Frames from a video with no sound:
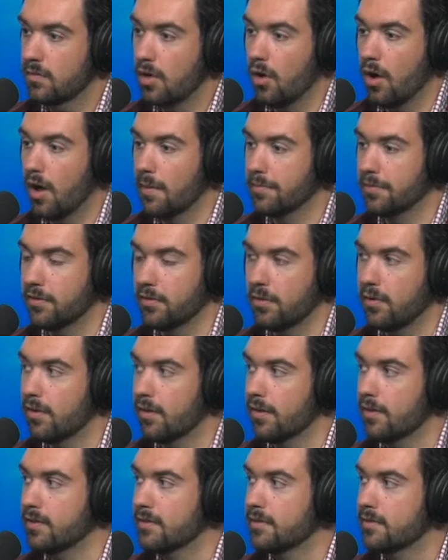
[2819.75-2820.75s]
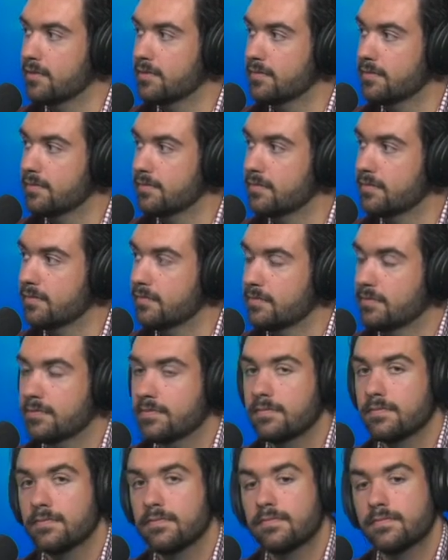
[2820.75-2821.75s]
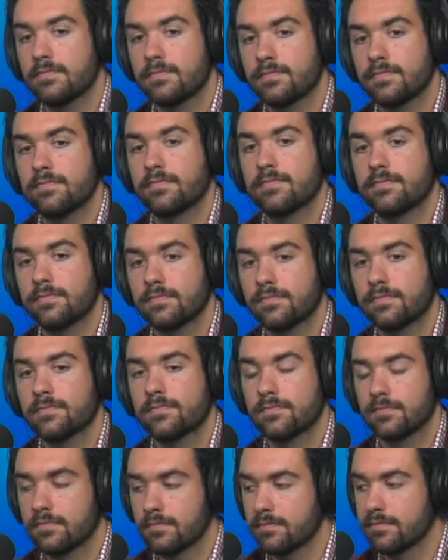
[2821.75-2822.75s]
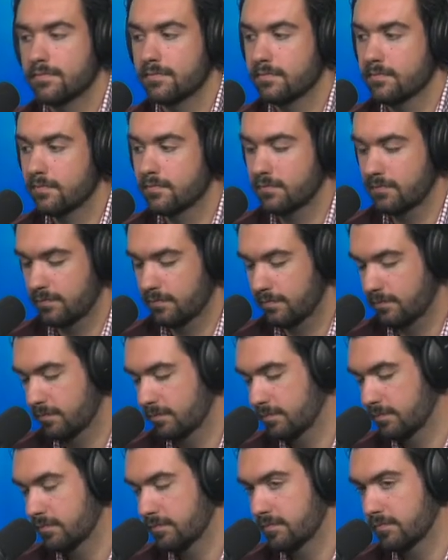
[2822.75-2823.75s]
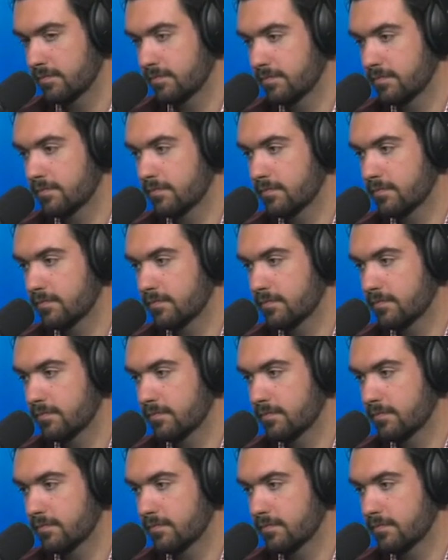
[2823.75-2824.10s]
(silent)